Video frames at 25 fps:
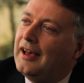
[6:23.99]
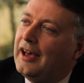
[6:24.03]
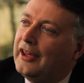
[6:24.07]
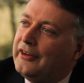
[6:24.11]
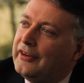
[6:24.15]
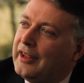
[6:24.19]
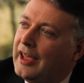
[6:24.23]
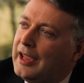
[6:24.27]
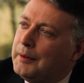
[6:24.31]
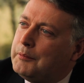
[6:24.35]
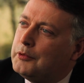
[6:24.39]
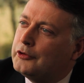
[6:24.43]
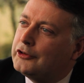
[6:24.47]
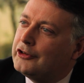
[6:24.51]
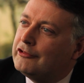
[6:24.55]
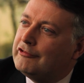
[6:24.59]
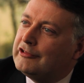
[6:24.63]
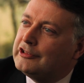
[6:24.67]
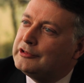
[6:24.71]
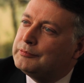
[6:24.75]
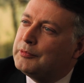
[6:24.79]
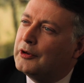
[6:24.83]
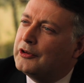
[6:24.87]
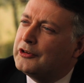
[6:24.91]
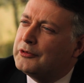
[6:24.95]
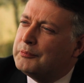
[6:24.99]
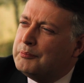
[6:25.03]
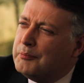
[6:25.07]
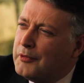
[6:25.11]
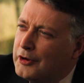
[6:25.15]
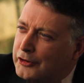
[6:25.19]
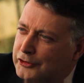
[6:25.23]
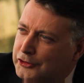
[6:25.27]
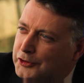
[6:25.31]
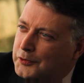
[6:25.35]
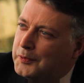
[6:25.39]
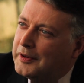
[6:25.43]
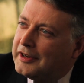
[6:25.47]
and able to respond
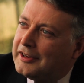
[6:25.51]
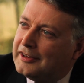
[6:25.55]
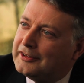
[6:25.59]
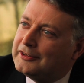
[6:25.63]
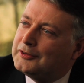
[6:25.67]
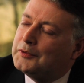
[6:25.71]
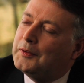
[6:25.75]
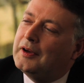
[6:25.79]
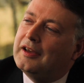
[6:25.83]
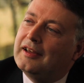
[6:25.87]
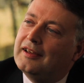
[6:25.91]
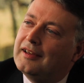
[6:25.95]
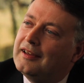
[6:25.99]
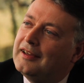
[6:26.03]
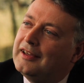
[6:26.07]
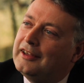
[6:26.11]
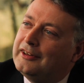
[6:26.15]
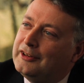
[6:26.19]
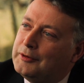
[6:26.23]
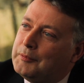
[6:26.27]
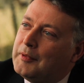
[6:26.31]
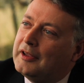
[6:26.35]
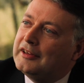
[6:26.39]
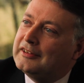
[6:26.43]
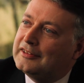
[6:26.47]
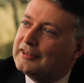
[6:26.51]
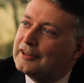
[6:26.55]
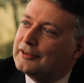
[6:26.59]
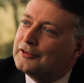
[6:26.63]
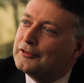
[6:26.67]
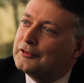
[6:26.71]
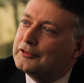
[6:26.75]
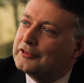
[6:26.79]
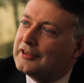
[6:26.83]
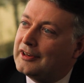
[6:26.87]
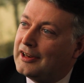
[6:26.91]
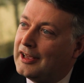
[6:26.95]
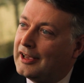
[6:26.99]
much quicker to our demand
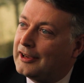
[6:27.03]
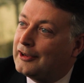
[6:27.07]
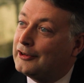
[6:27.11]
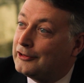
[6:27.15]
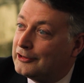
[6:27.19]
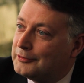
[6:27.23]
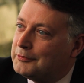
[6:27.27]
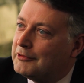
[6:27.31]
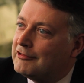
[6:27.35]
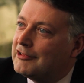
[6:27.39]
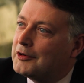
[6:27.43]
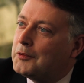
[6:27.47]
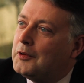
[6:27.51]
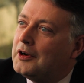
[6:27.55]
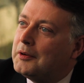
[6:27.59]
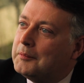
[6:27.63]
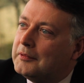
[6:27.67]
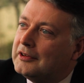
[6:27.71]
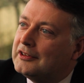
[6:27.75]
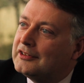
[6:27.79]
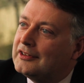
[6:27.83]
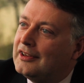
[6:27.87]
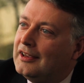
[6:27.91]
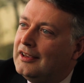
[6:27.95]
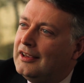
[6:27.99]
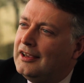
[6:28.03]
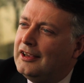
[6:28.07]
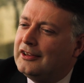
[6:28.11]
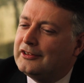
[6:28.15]
signals and our customer requirements.